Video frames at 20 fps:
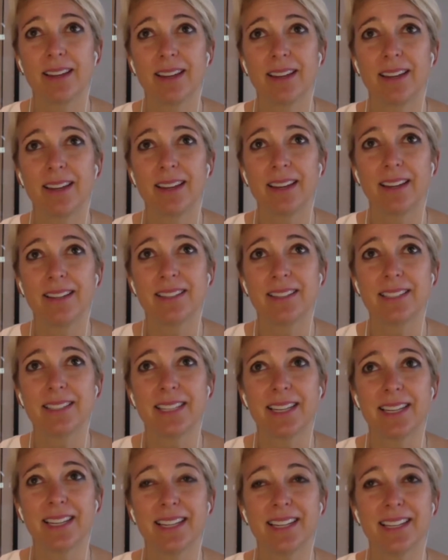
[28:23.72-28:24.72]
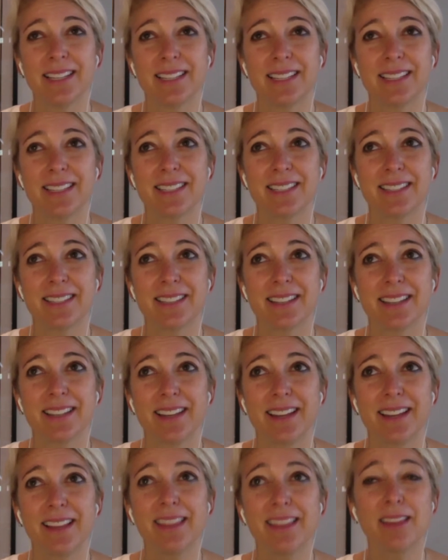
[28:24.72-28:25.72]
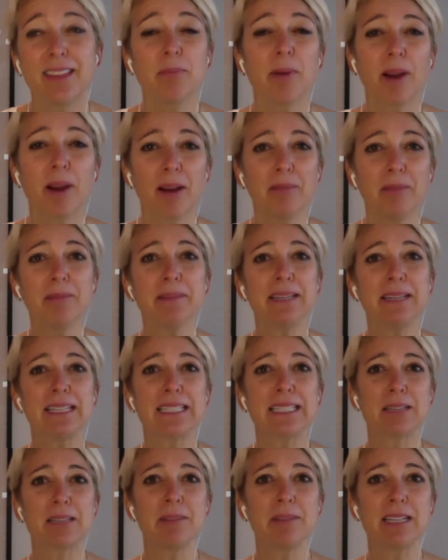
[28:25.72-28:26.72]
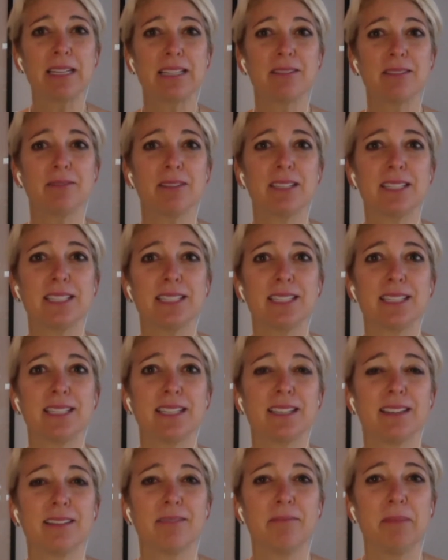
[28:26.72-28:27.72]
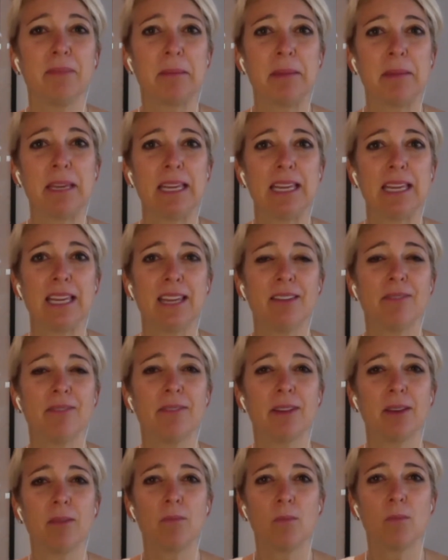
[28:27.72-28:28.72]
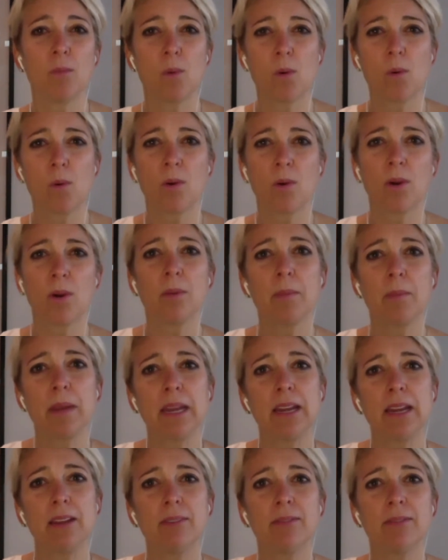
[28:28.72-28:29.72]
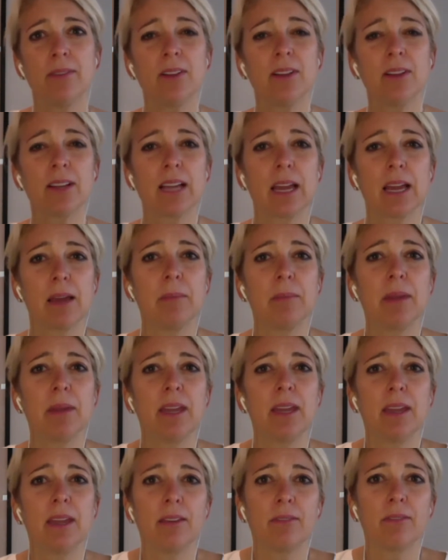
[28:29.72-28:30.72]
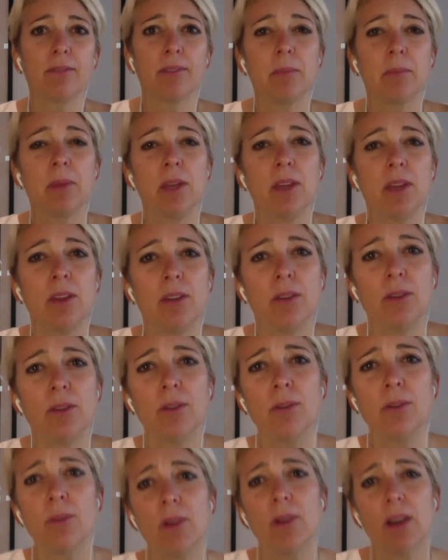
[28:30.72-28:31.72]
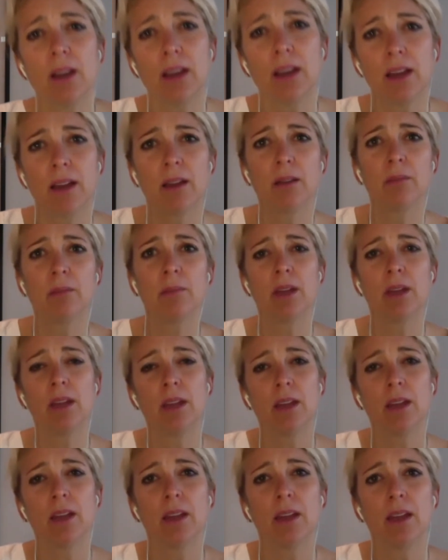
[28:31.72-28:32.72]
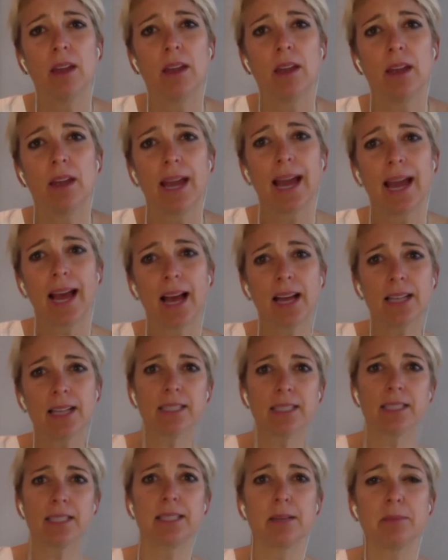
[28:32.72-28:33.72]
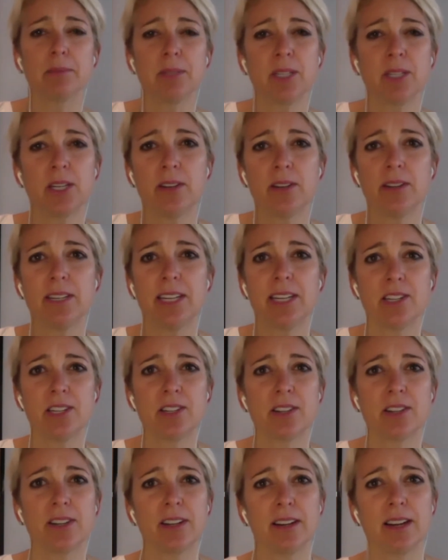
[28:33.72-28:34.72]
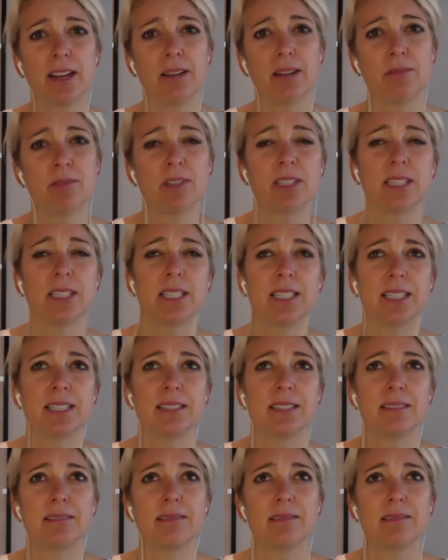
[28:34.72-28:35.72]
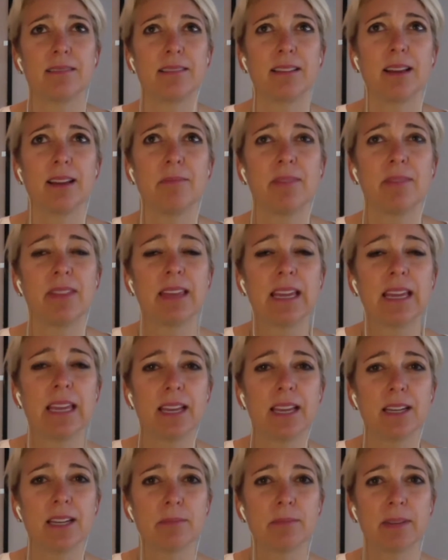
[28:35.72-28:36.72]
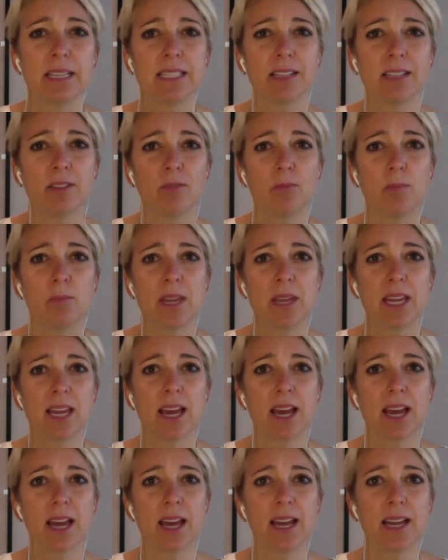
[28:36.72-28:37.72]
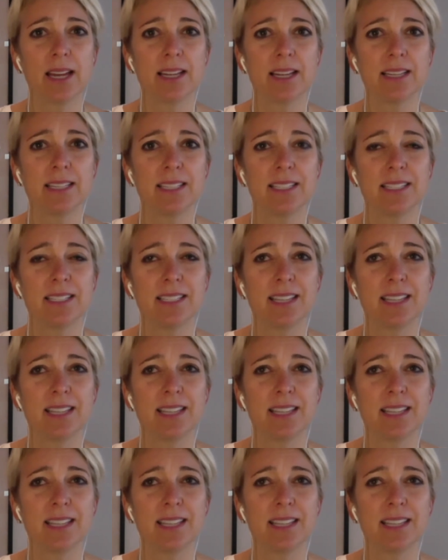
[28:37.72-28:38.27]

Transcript: it's, I think probably in some ways it was maybe even more meaningful coming from you. As a substitute teacher, I'm thinking to myself, because,